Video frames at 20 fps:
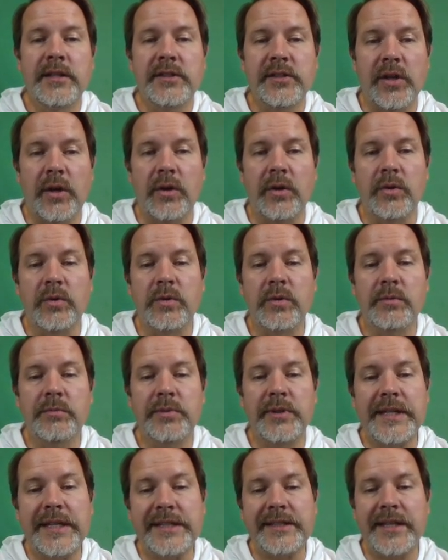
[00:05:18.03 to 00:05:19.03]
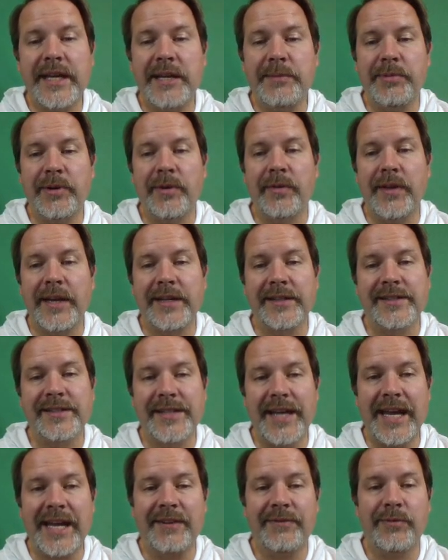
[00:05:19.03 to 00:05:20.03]
So please keep your things
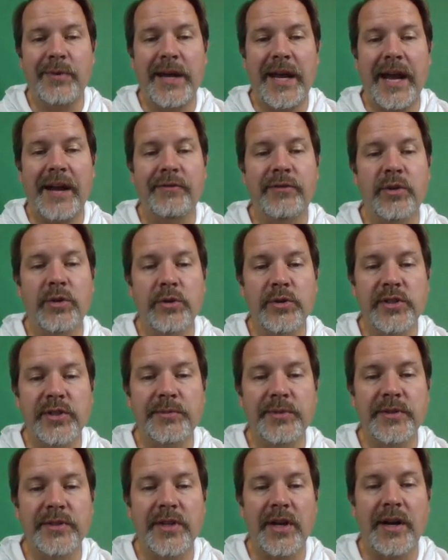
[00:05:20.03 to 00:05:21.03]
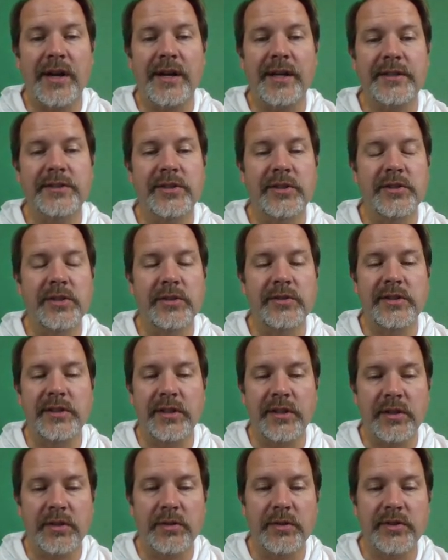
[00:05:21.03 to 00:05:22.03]
safe. We have crucible tongs. You're using
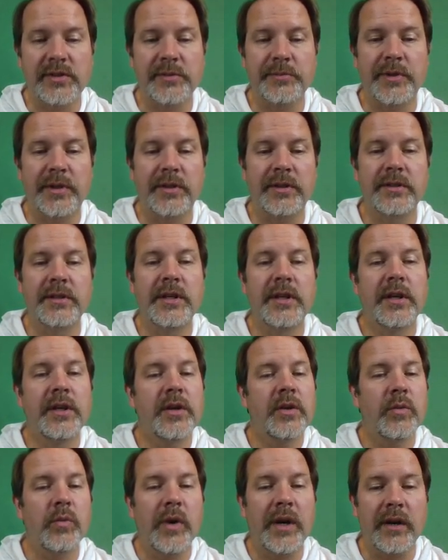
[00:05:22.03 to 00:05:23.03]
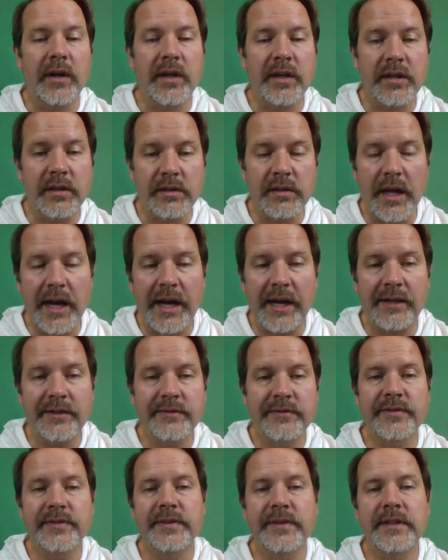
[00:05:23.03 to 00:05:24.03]
a crucible. Wear a
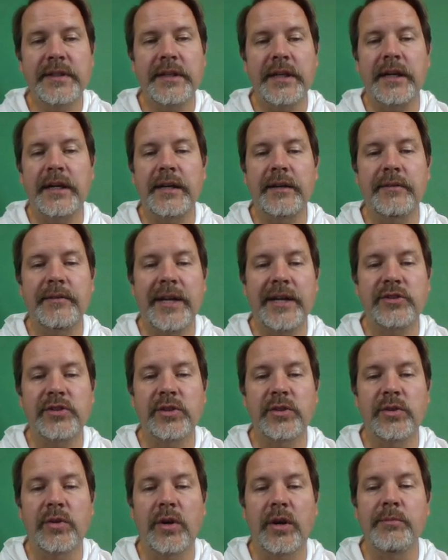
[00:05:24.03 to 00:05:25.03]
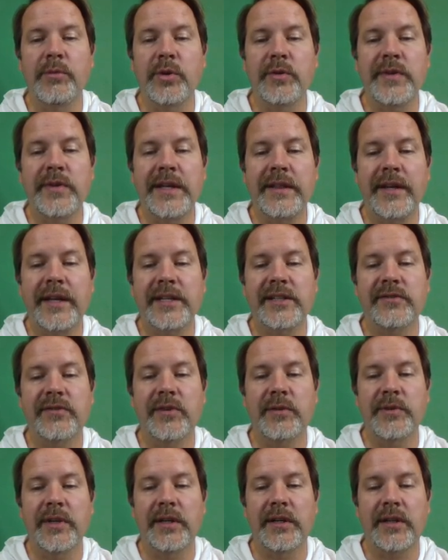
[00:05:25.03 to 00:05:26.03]
glove um, as you are moving things
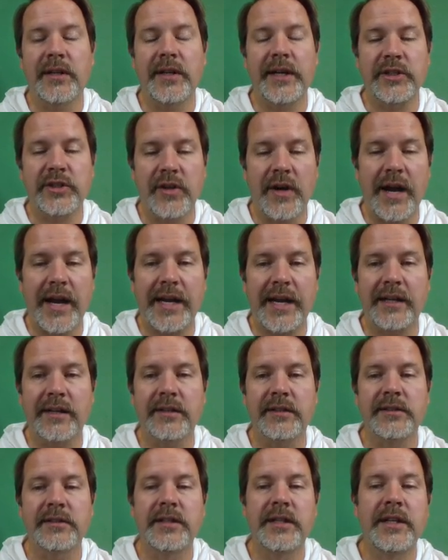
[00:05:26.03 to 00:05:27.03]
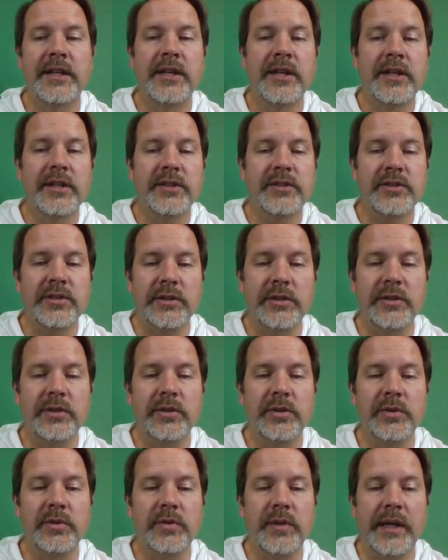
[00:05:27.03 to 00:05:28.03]
from the clay triangle
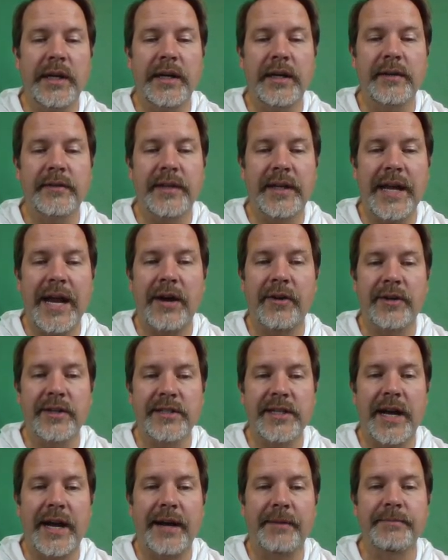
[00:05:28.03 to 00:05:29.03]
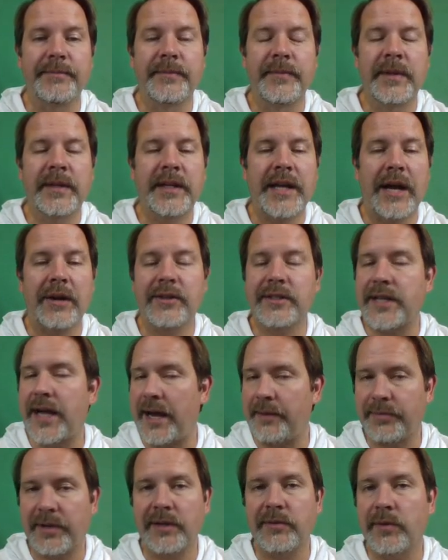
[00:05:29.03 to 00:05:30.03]
to uh, the countertop.
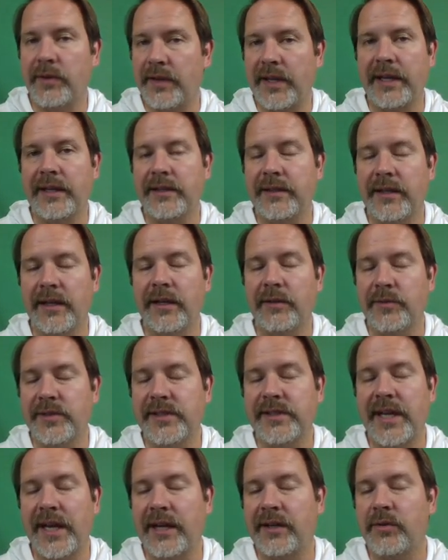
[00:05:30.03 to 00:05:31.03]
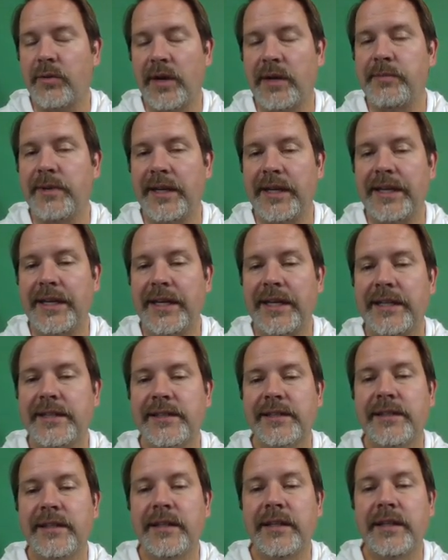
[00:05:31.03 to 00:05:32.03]
Countertop can uh, withstand quite a bit of heat.